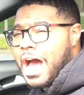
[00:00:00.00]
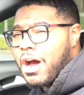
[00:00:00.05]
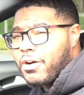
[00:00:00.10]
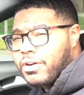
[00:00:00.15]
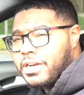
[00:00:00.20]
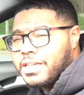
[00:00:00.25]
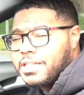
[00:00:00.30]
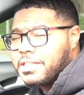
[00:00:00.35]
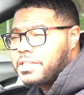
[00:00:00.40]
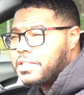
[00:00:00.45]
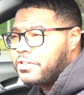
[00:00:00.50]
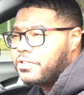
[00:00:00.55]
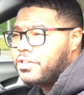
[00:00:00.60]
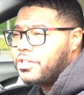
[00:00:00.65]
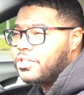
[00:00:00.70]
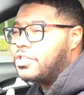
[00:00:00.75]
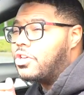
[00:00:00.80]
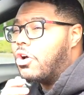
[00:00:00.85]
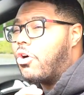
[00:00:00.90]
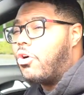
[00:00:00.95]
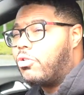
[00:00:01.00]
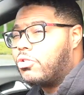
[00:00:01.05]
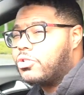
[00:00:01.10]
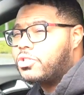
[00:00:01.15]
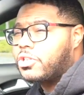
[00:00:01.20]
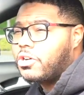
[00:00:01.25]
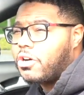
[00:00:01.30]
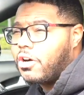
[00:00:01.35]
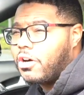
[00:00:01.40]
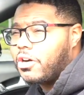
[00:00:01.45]
Audi interiors, the
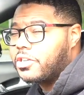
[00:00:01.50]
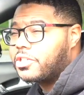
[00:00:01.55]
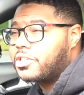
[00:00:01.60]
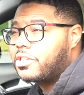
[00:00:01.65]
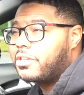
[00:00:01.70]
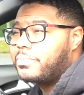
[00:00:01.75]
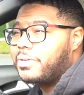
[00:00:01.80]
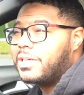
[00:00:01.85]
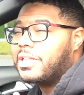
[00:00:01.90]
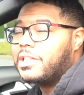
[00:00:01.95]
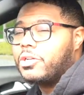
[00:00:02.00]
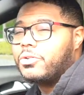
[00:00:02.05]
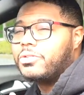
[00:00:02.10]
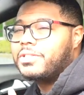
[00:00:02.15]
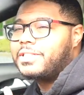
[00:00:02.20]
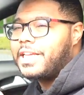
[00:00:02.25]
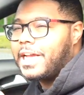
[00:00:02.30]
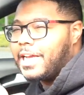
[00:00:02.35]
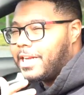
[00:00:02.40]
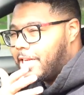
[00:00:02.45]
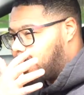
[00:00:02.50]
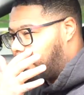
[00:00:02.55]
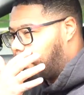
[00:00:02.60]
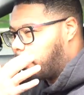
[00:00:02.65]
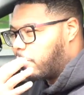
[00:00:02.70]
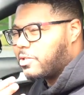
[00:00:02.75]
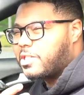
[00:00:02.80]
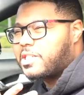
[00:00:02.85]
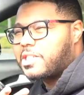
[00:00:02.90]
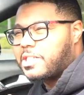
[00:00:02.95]
older cars, could be a little dated, a
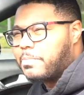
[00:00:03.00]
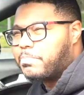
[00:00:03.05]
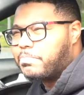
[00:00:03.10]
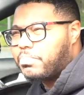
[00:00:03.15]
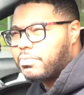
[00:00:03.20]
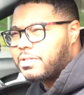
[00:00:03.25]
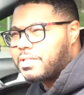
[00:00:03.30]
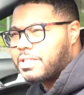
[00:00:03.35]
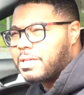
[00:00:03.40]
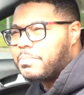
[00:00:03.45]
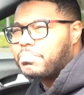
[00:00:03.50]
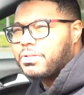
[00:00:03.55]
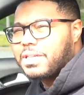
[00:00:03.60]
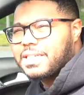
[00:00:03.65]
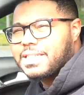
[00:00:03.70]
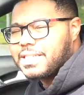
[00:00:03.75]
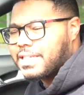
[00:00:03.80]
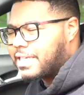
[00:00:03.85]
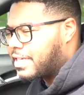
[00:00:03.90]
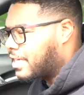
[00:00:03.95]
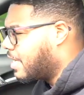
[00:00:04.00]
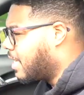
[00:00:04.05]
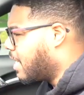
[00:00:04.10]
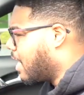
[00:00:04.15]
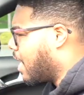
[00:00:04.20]
little simplistic.